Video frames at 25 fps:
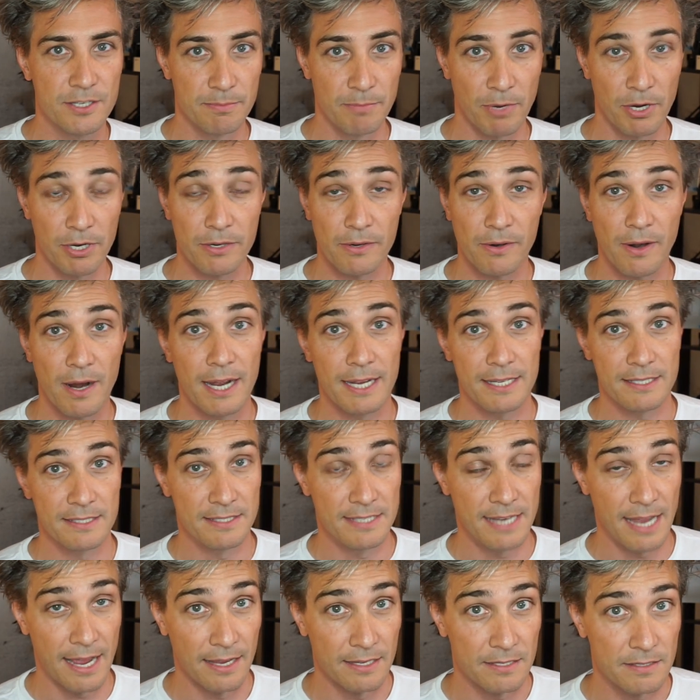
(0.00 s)
motorized
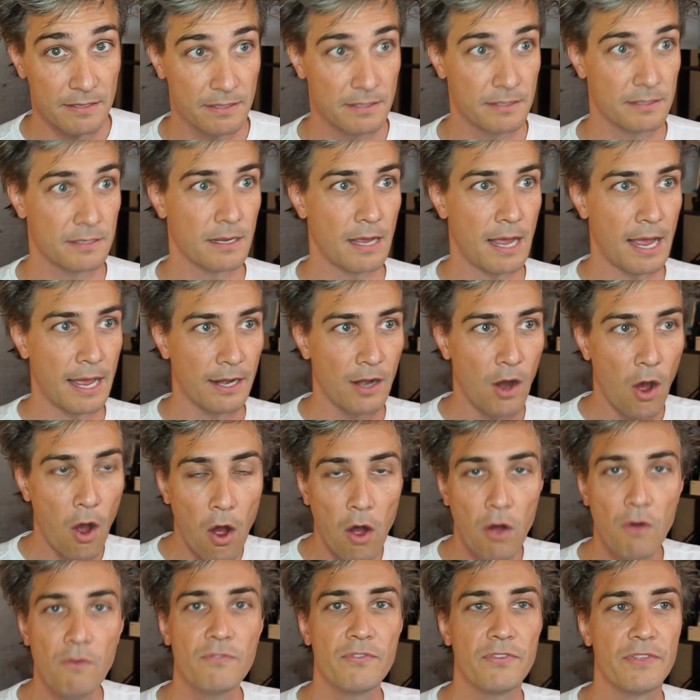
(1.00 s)
desks. And
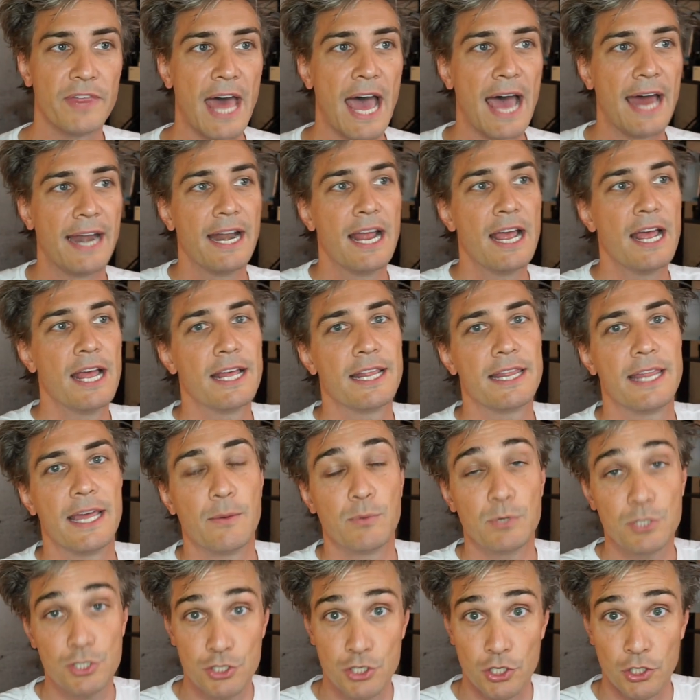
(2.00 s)
of that, there
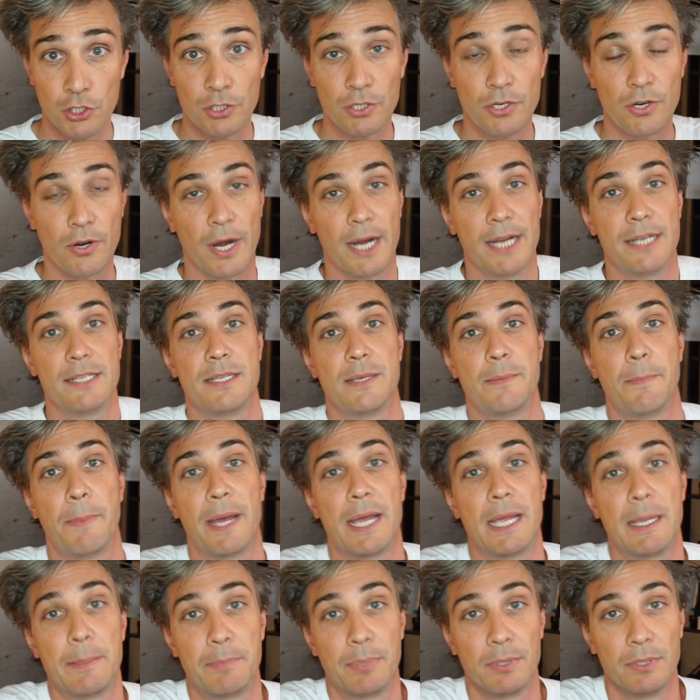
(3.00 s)
was 2 crazy
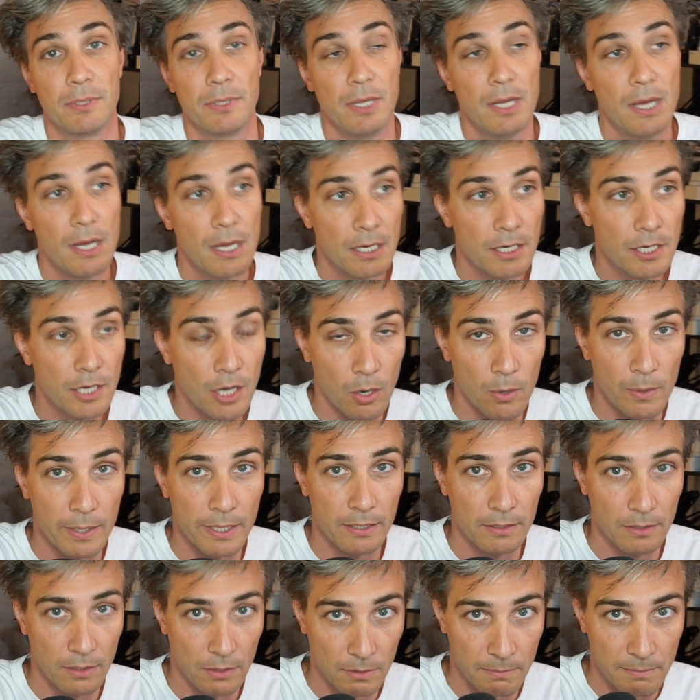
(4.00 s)
people going
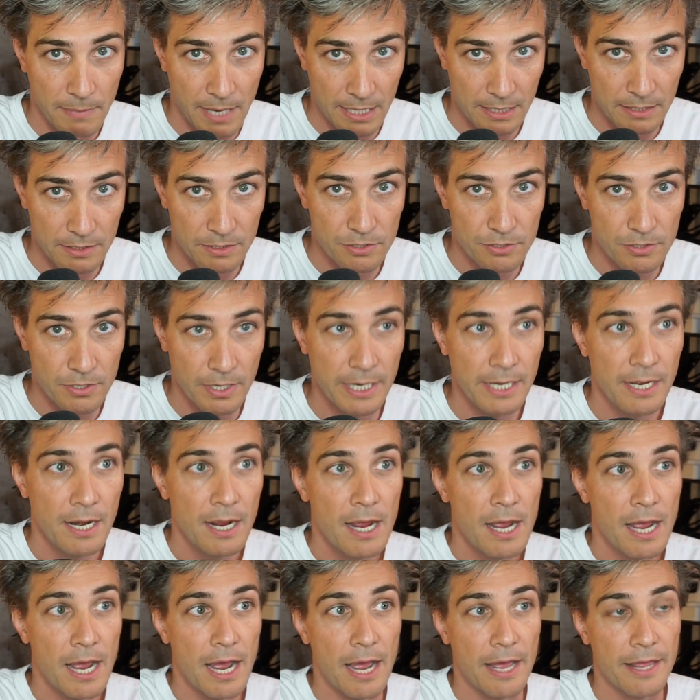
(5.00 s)
along Main Street,
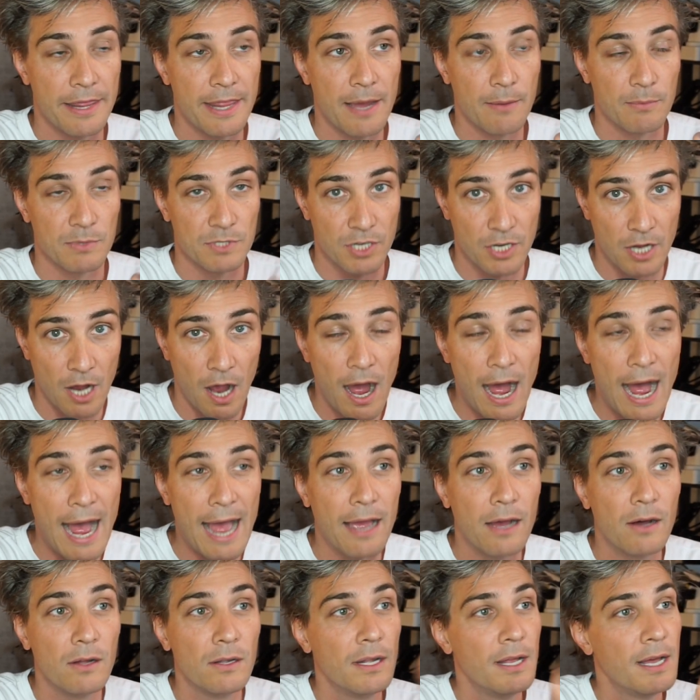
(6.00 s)
and that was
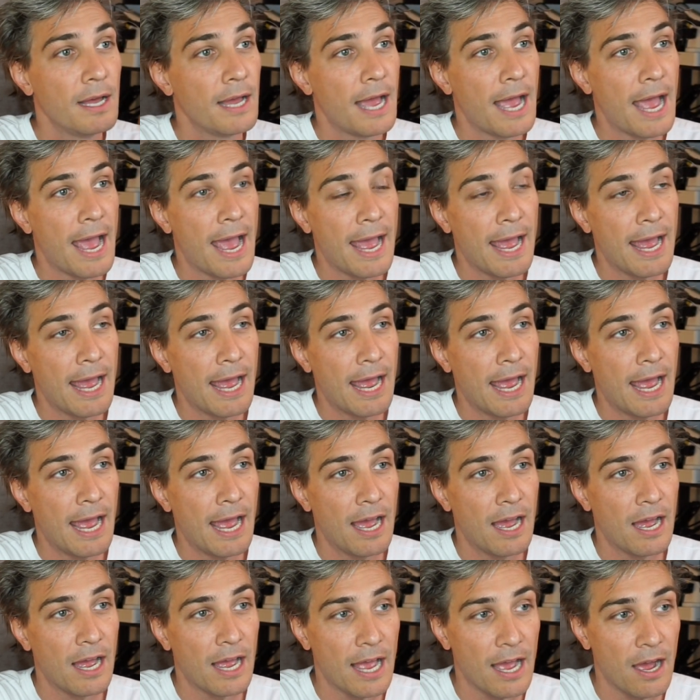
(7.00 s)
Kyle and
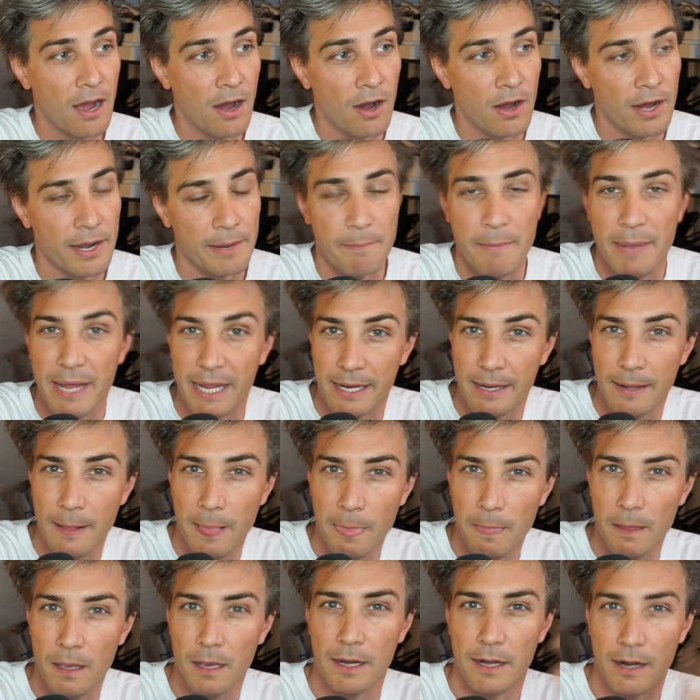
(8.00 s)
me.
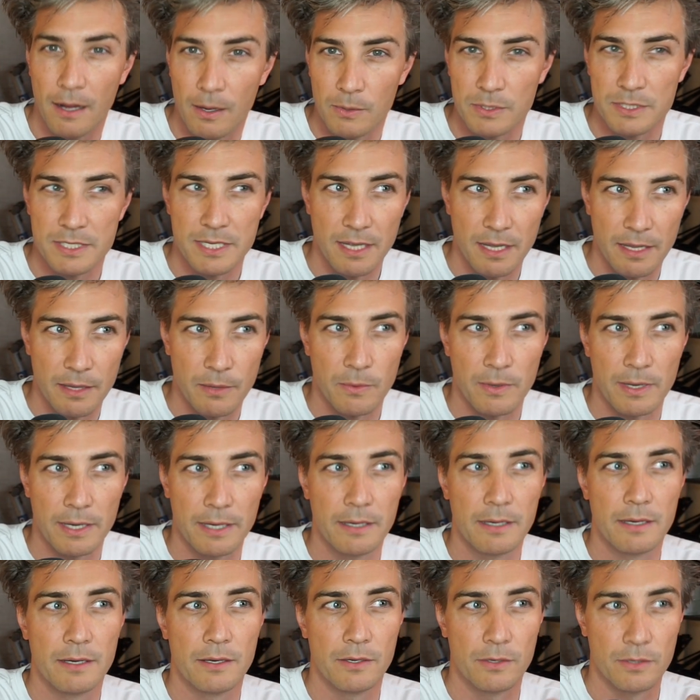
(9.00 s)
And I was the other
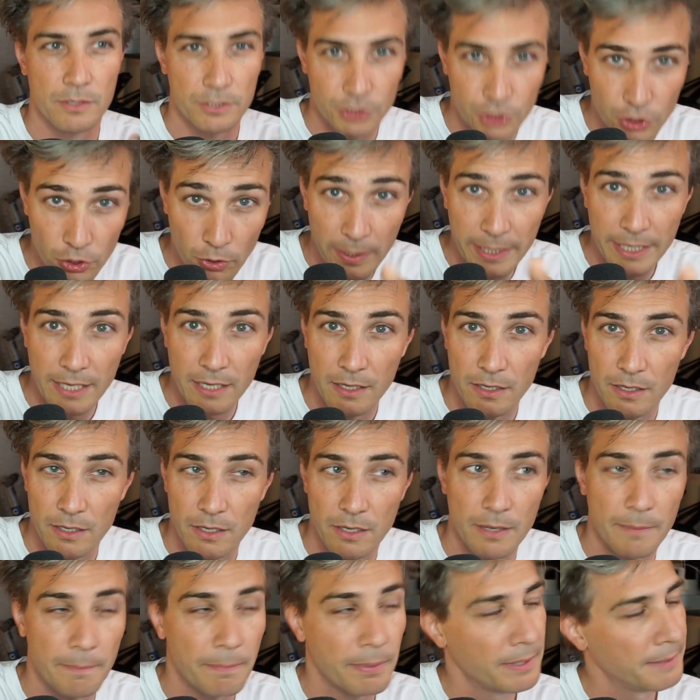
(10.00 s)
one joining
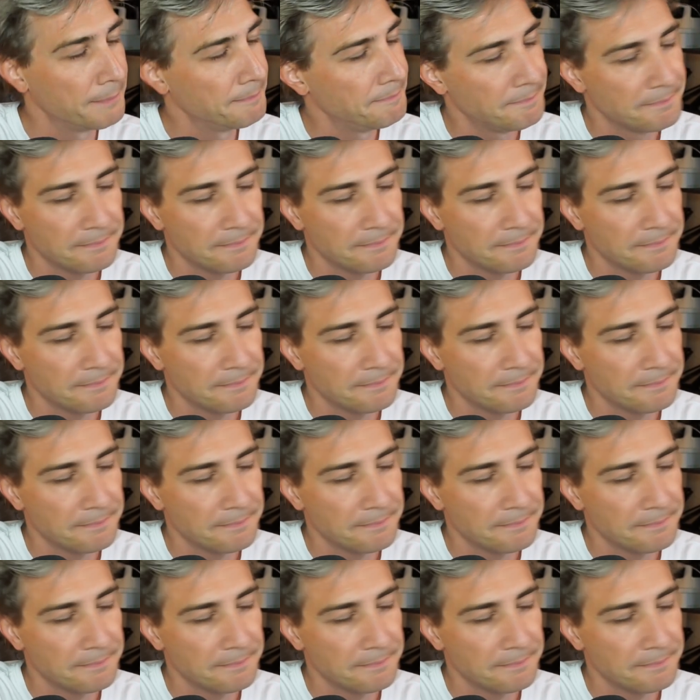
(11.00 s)
her, but